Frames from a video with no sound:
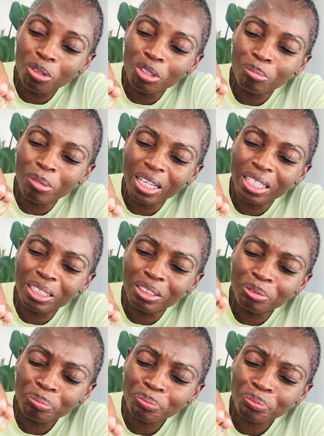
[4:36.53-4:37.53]
on
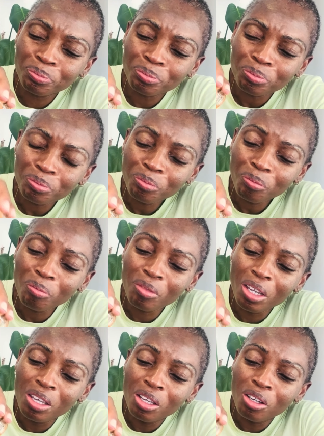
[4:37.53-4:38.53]

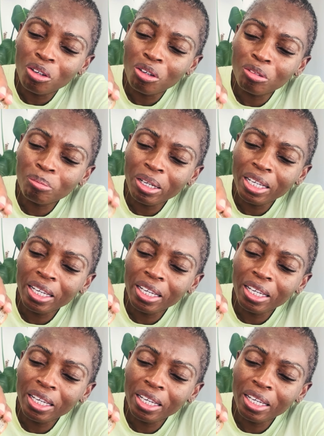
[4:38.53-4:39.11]
my